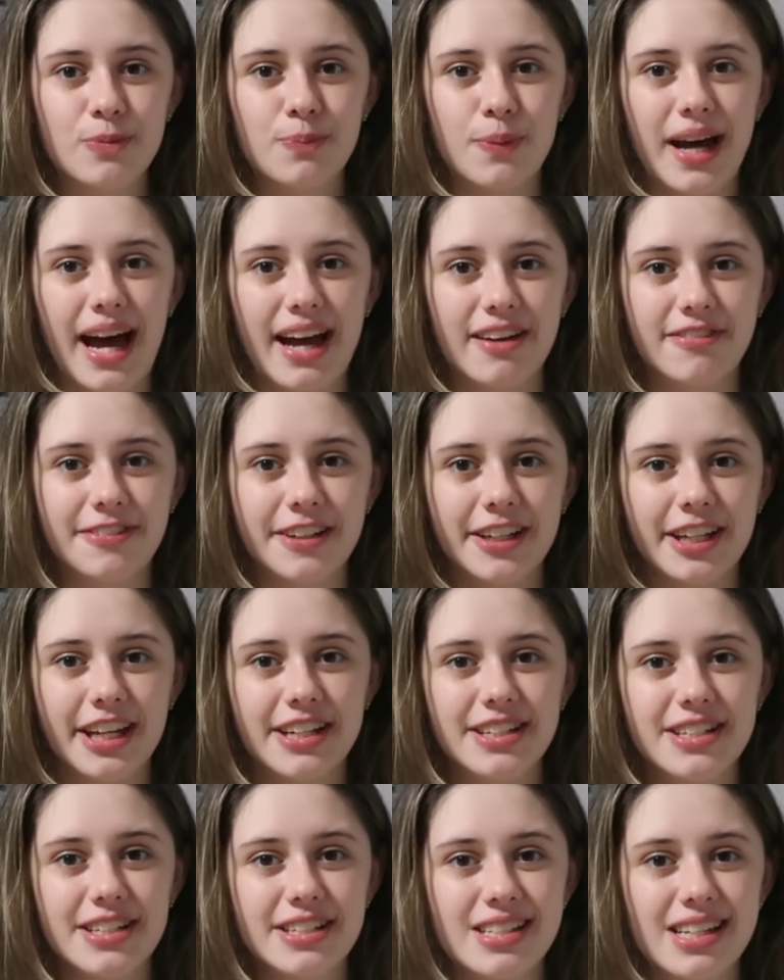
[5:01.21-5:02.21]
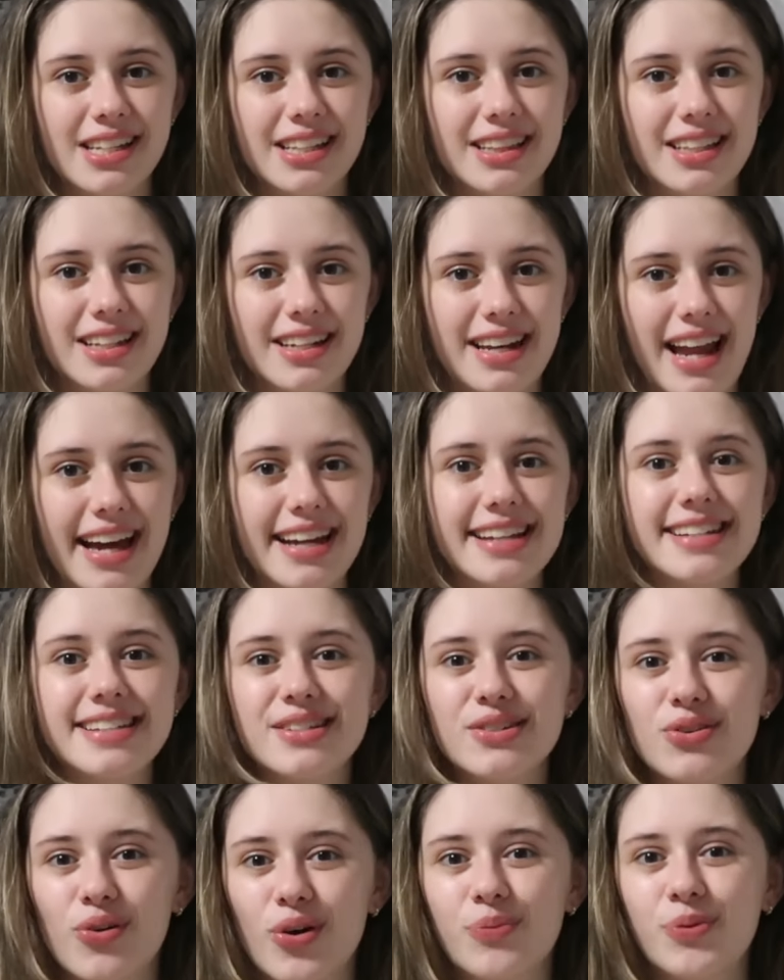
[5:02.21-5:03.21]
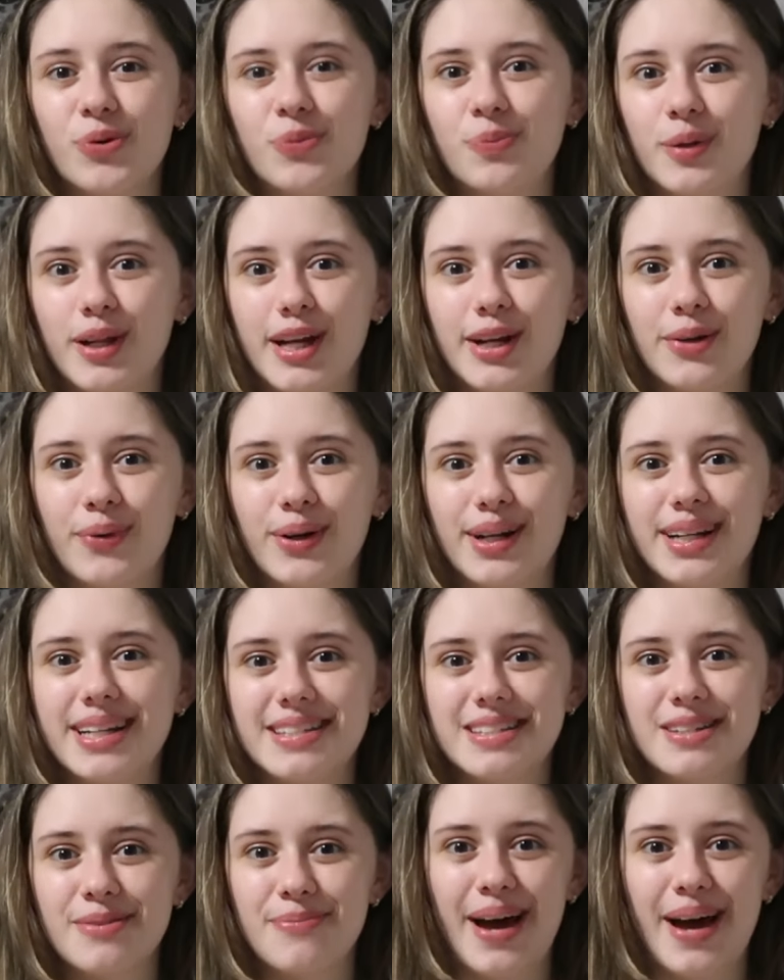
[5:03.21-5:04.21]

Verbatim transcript: but I feel like just like the nice, normal, plain one is the